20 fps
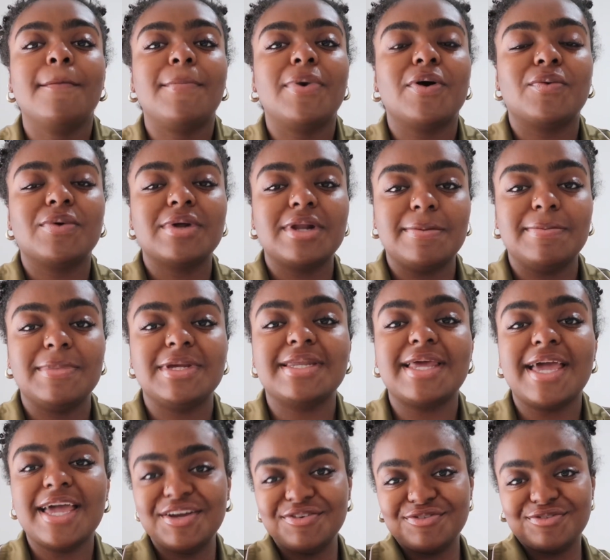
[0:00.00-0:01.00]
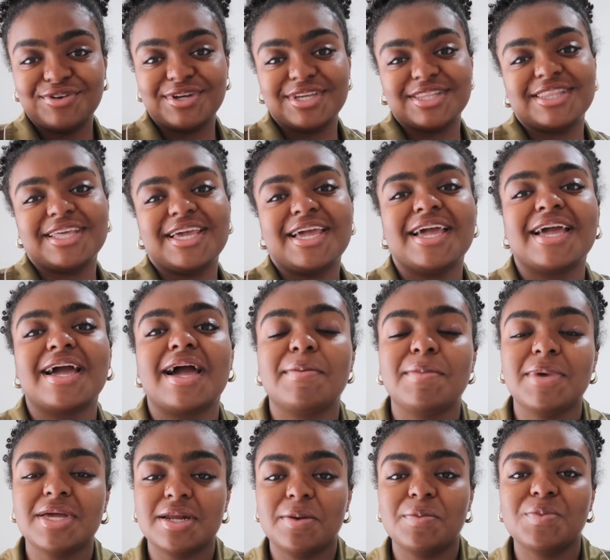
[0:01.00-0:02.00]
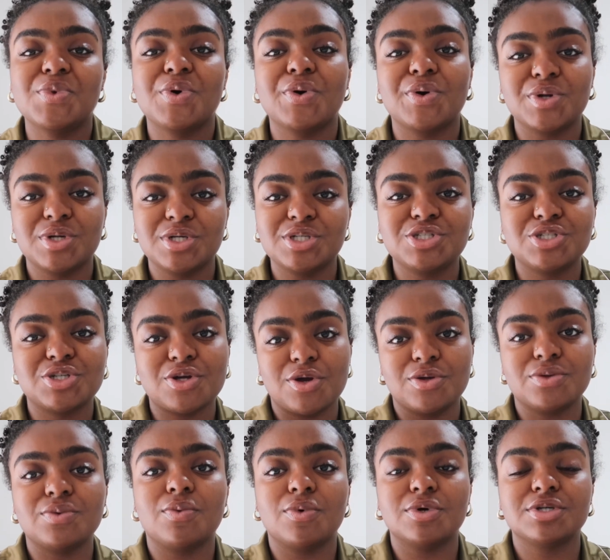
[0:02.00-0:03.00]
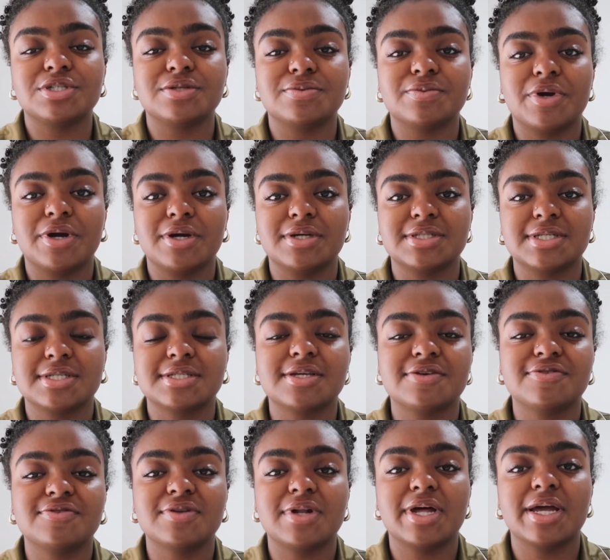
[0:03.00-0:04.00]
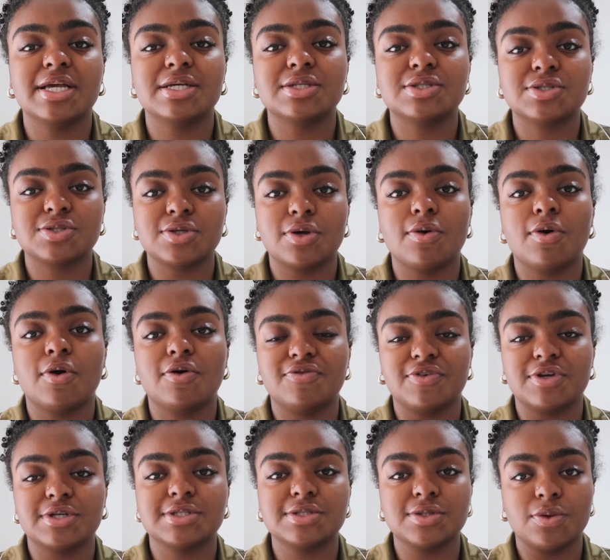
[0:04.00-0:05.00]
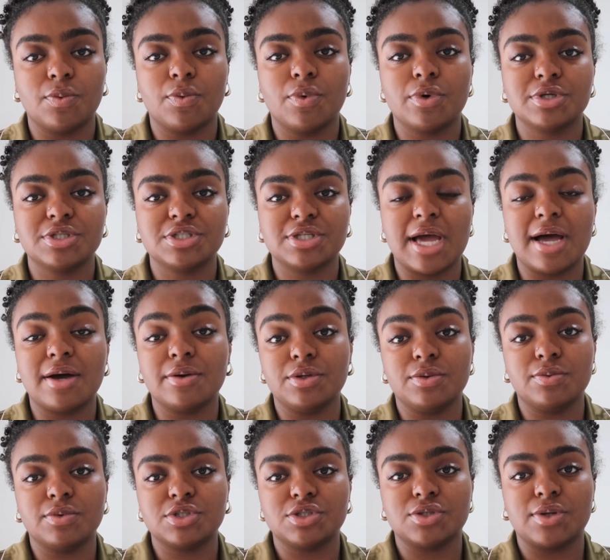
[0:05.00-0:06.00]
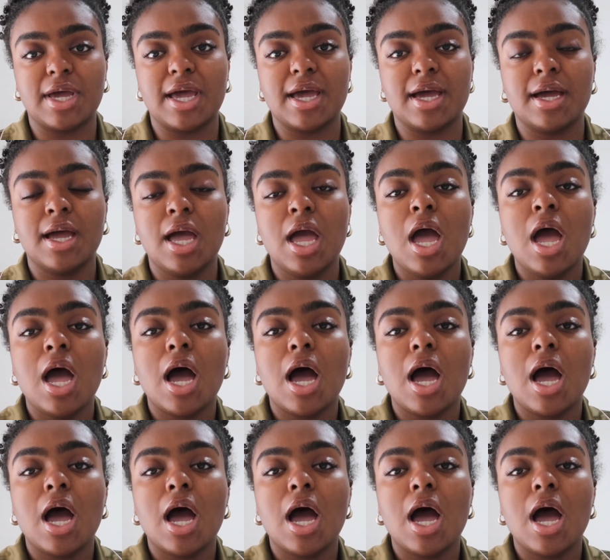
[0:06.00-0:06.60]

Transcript: But when I mean everything, I mean I'm not gonna show the washing process. I feel like it's so obvious to wash how you wash your hair.